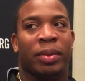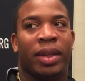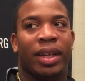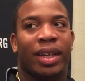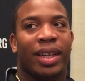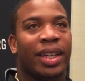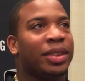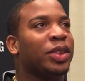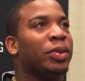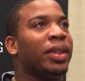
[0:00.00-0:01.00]
and
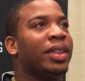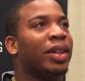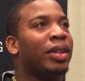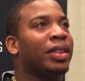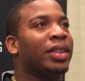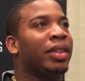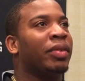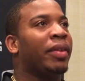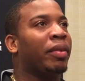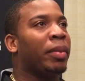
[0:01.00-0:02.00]
just running all that stuff.
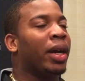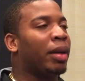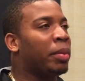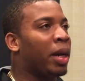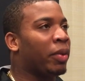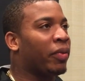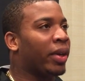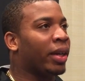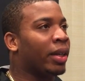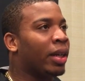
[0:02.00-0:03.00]
Maybe Miami
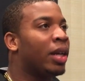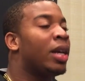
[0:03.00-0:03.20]
fan.